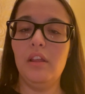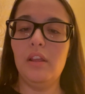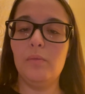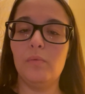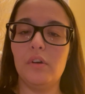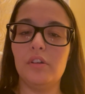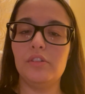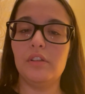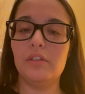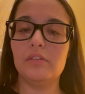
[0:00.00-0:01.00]
and
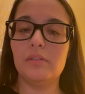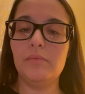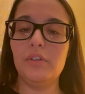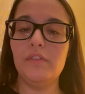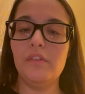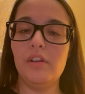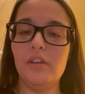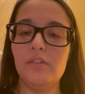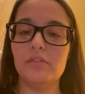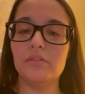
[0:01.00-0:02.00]
watching some YouTube
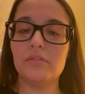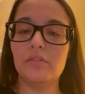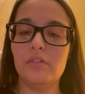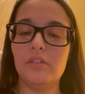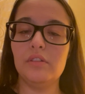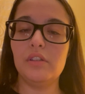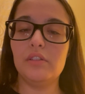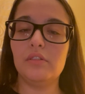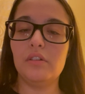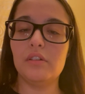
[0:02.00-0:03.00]
videos and scrolling on
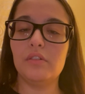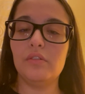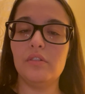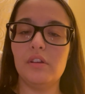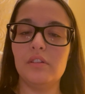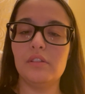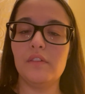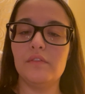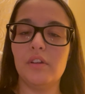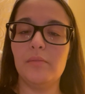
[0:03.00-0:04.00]
TikTok, and you guys
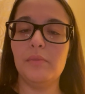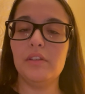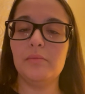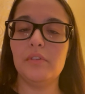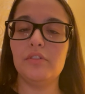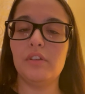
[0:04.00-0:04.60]
have not missed much.